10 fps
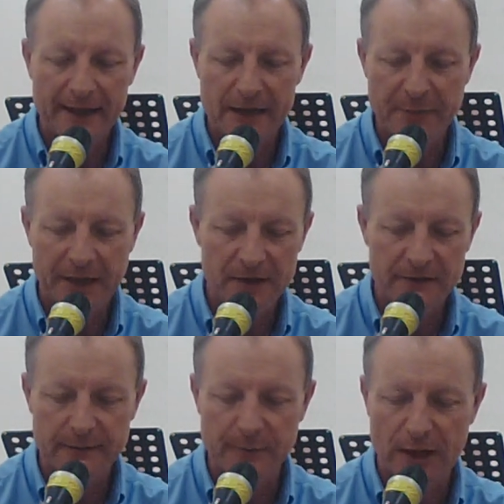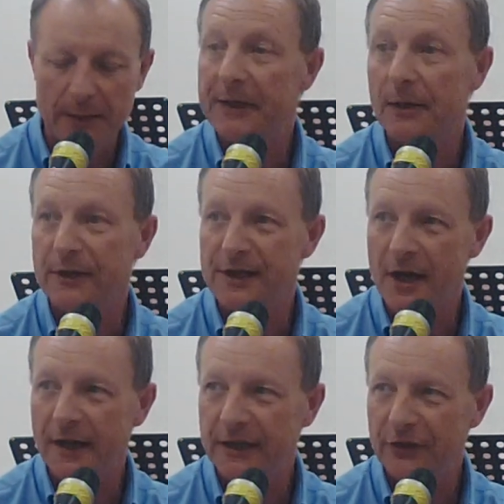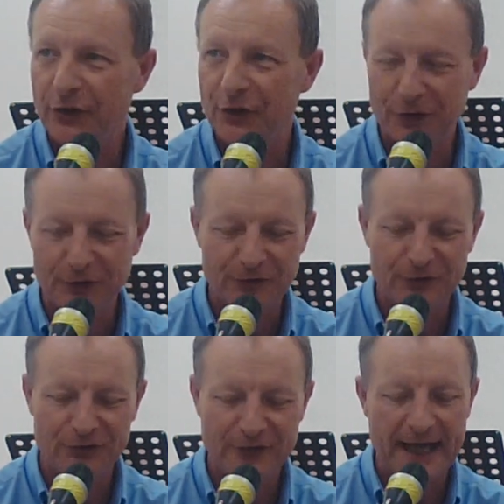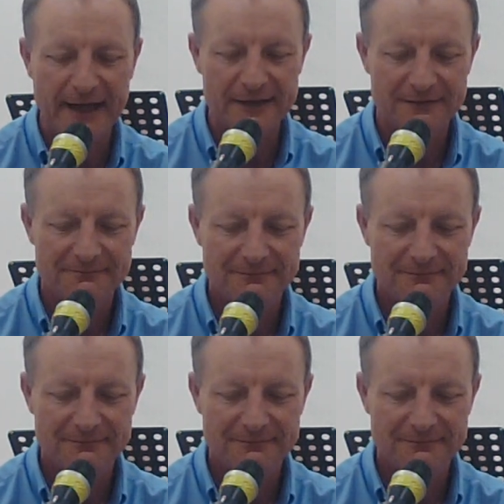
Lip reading: and he piled them all up in a 9 turtle stack.